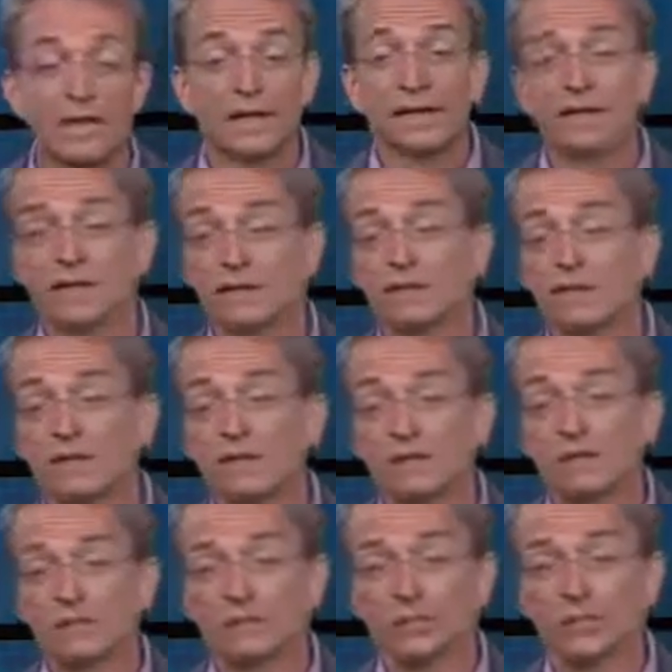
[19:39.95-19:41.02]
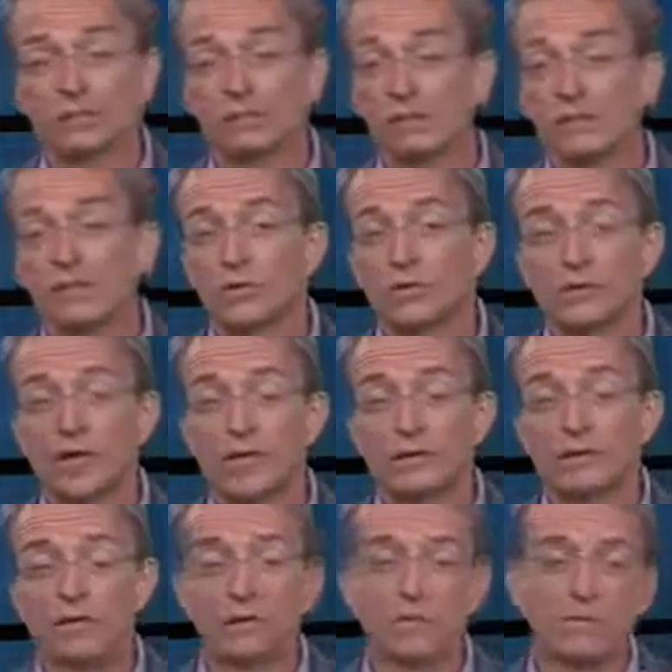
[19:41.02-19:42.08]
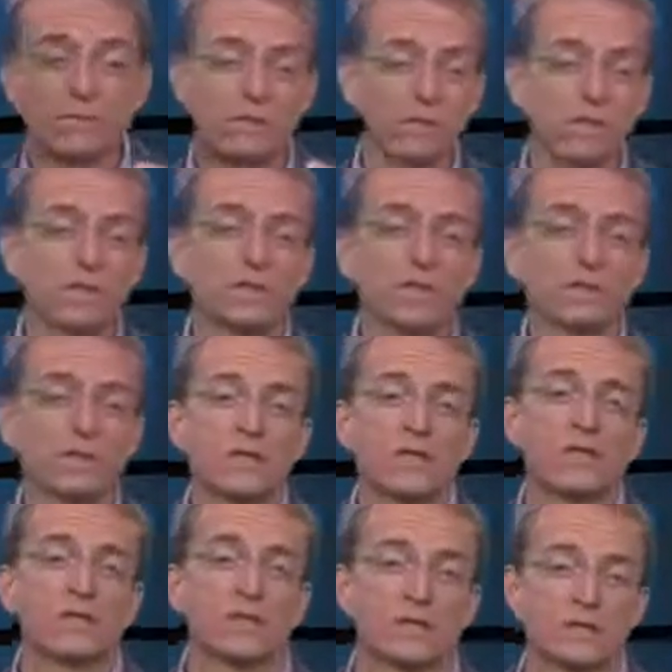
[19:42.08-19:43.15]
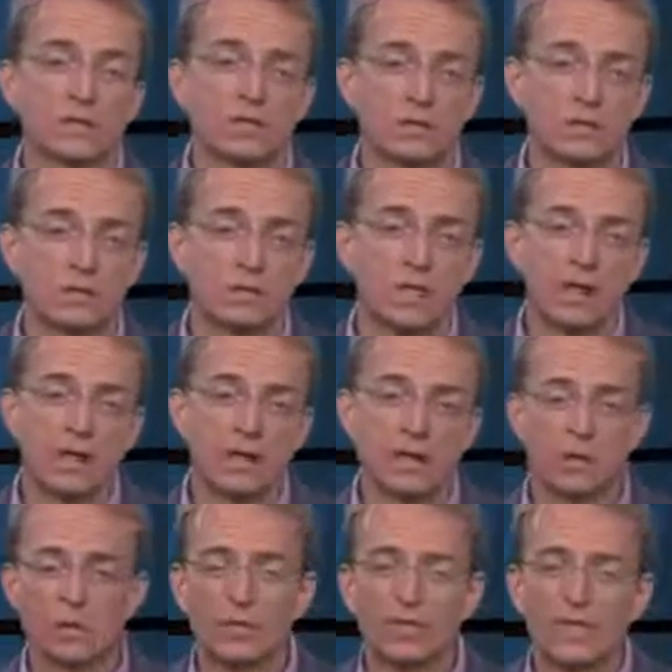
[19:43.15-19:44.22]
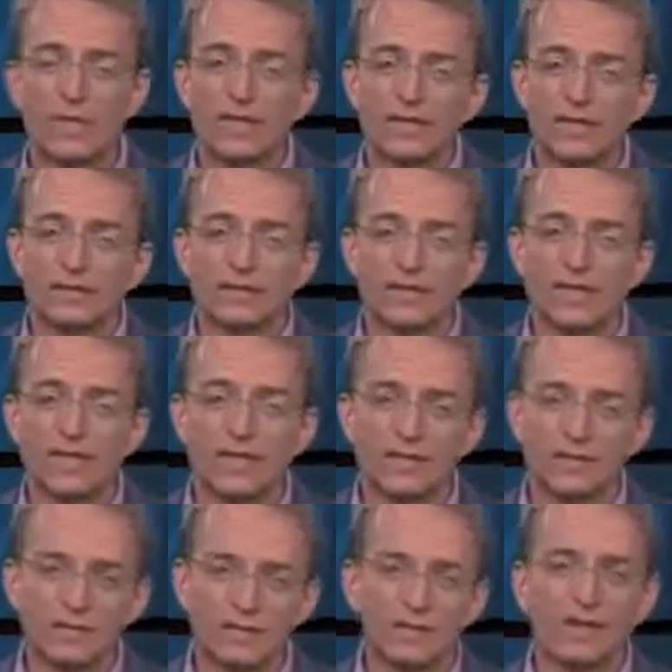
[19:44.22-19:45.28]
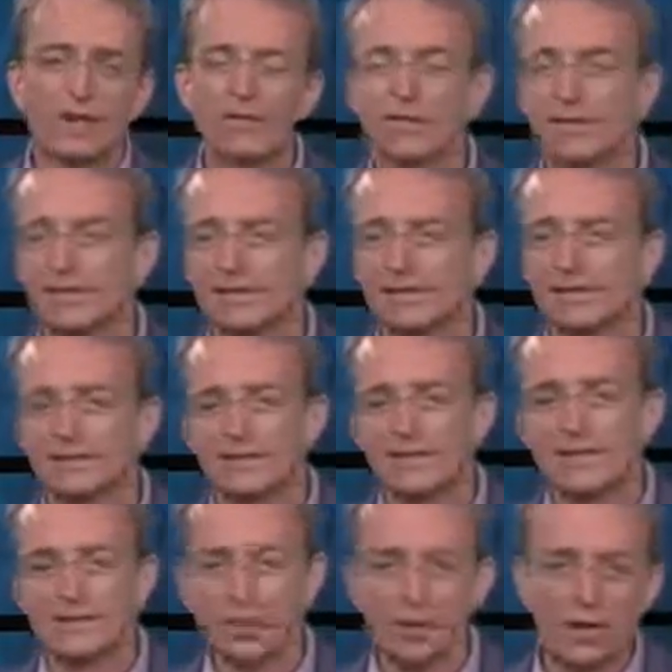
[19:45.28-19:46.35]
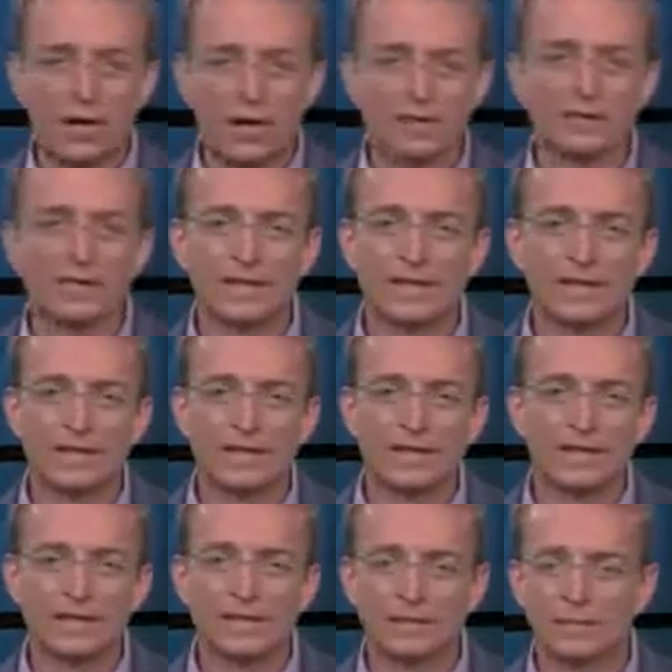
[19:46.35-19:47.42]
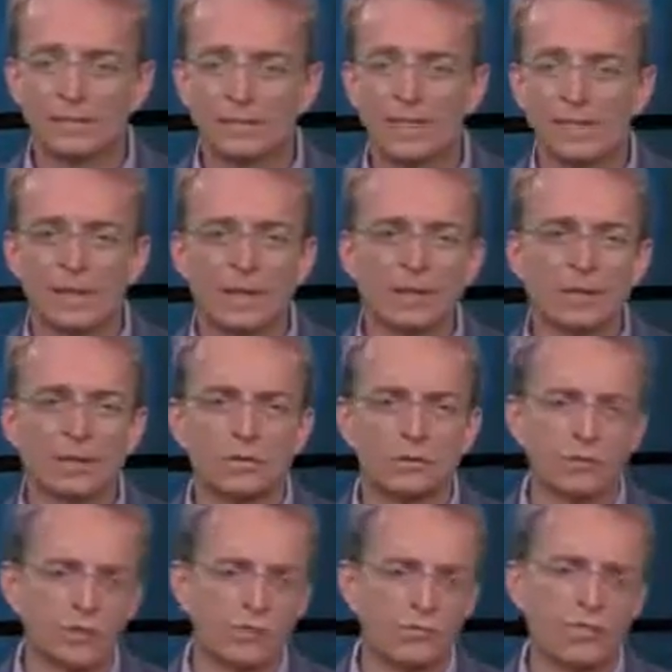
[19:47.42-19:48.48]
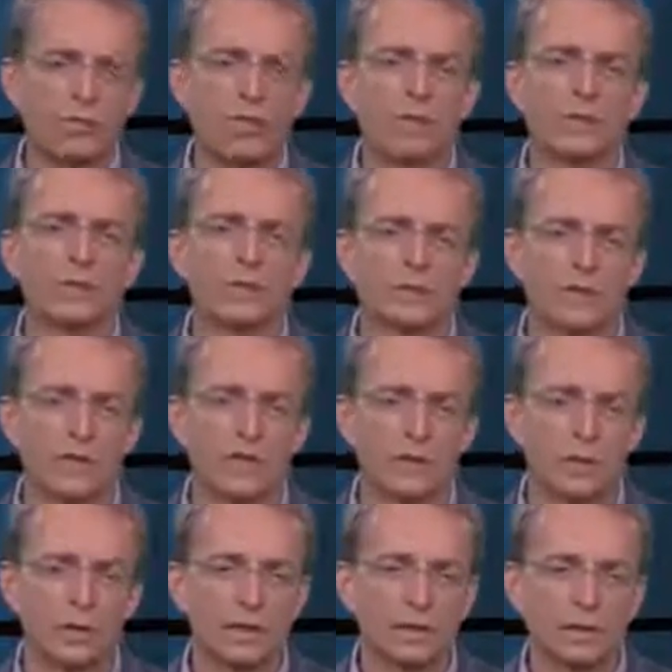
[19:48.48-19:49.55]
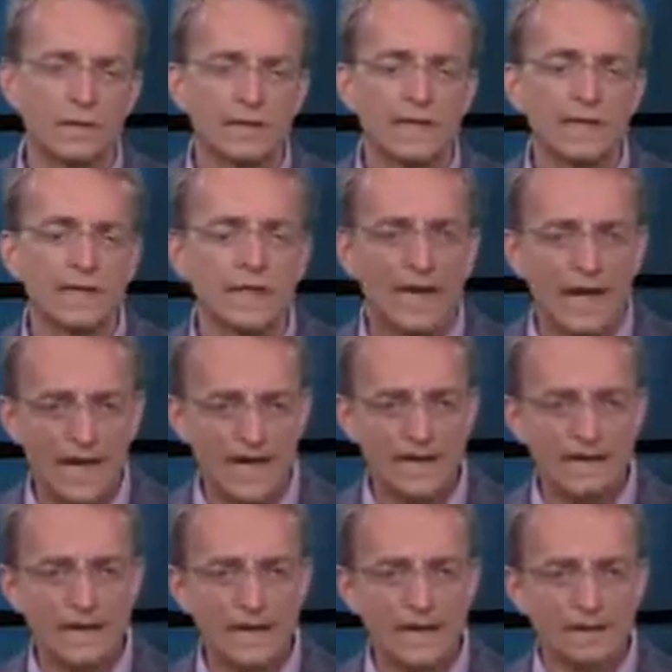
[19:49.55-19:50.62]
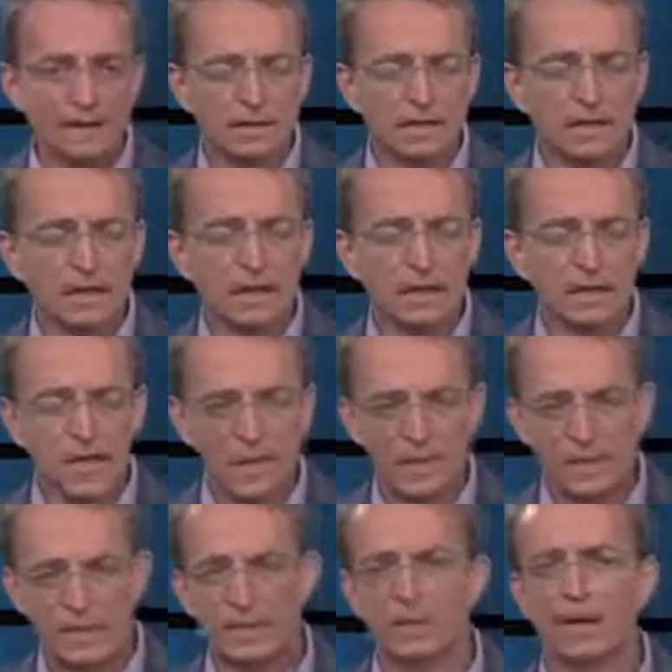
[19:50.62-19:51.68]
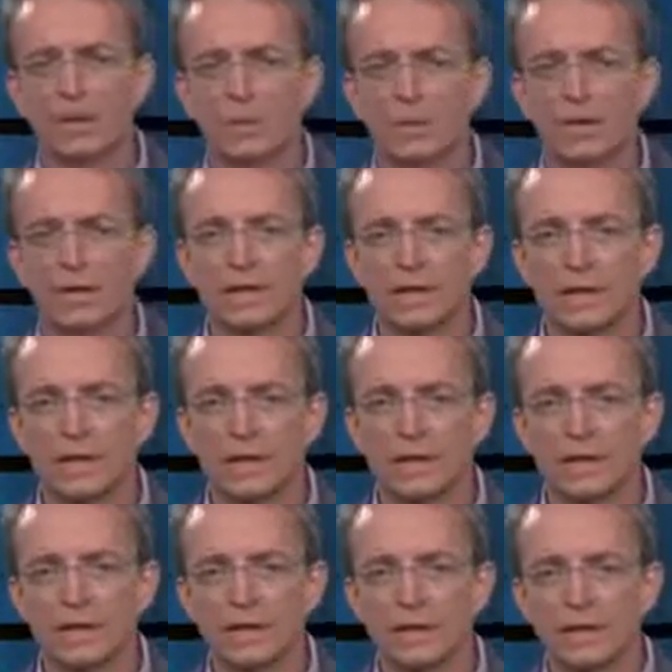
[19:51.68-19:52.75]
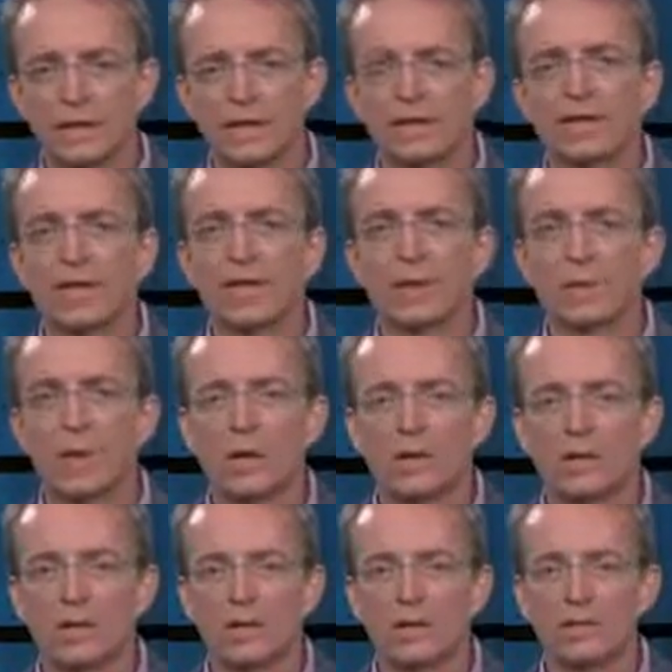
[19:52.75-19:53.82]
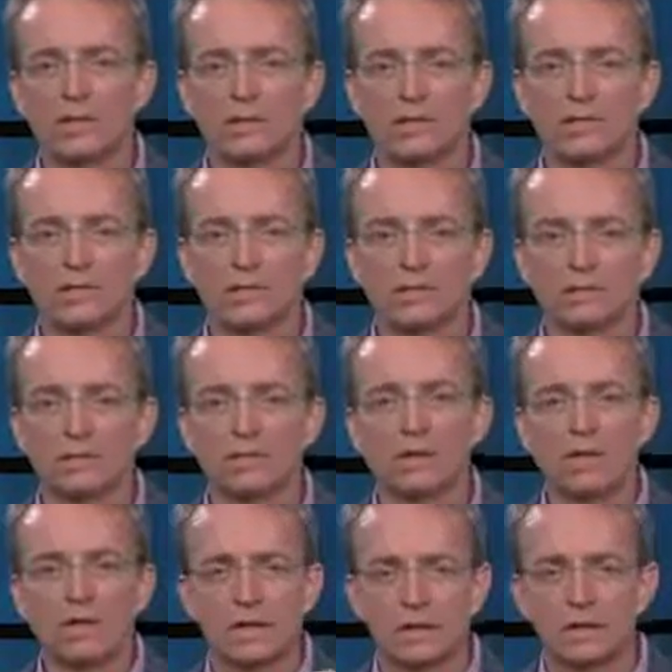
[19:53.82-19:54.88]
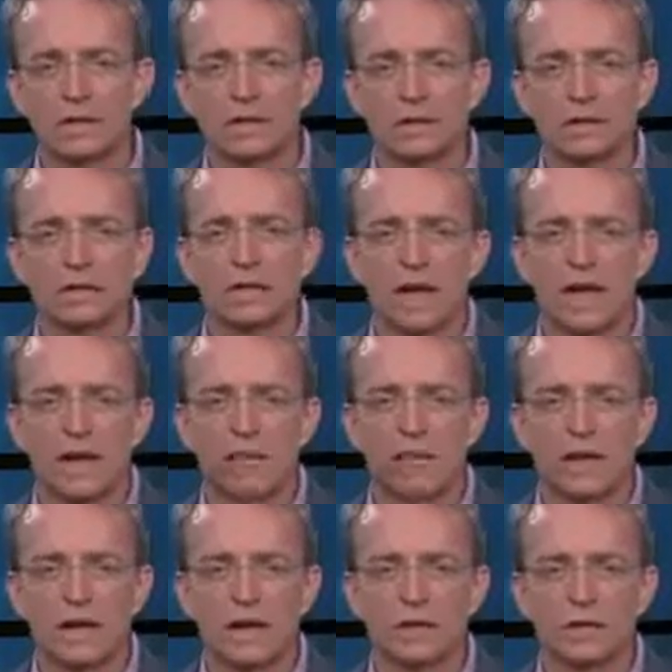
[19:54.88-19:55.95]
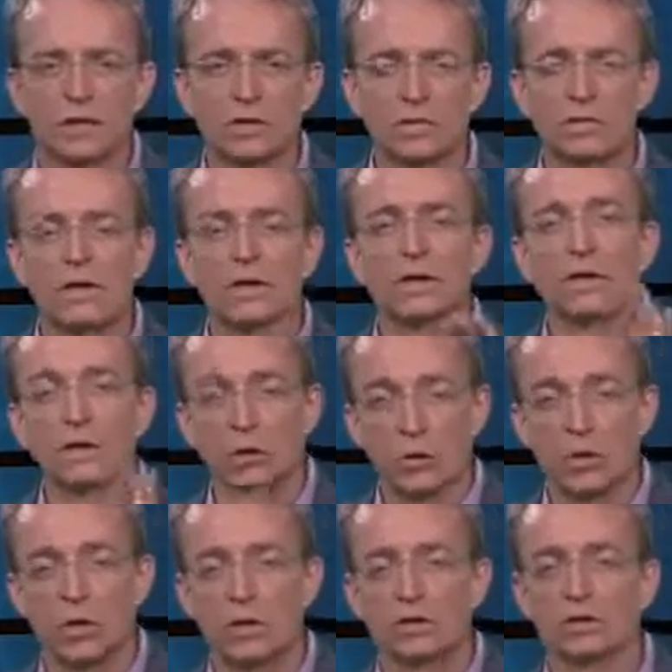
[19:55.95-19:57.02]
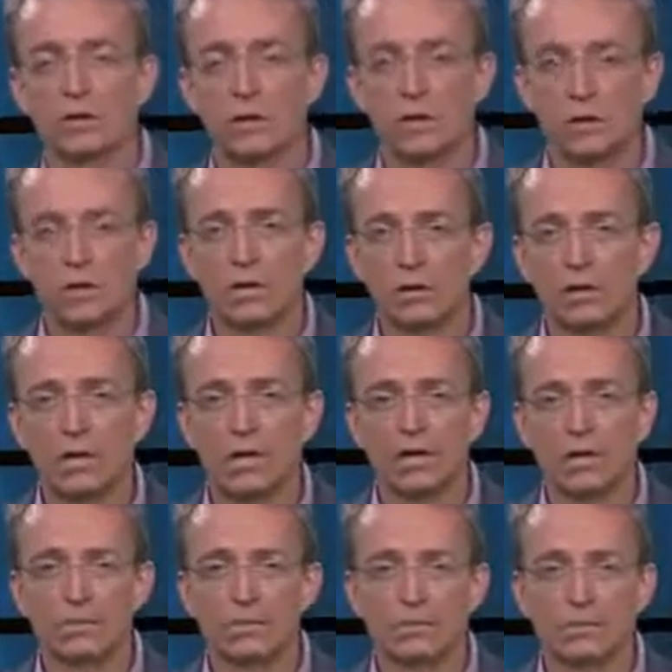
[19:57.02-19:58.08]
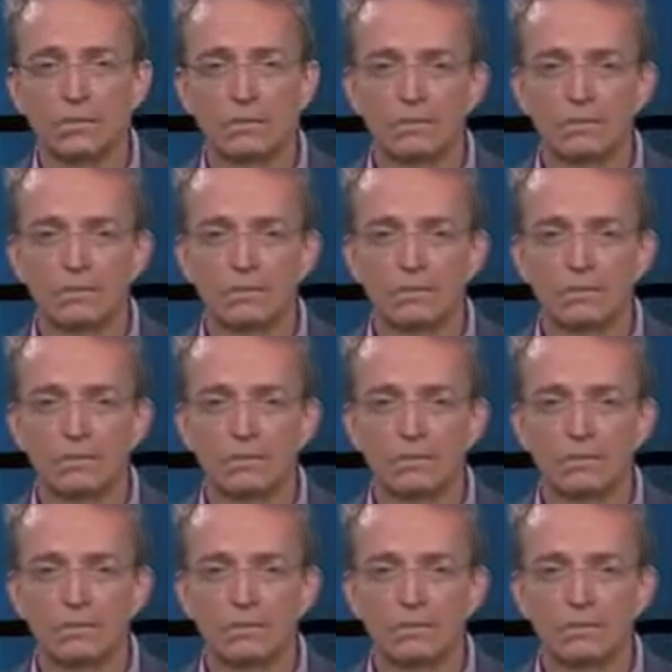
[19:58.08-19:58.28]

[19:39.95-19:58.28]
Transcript: And against that, we're thrilled to announce our first 7 services that provide things like discovery and cost analytics and being able to do performance metrics, and NSX as a common networking layer, VMware Cloud Services, consistent operations across all clouds.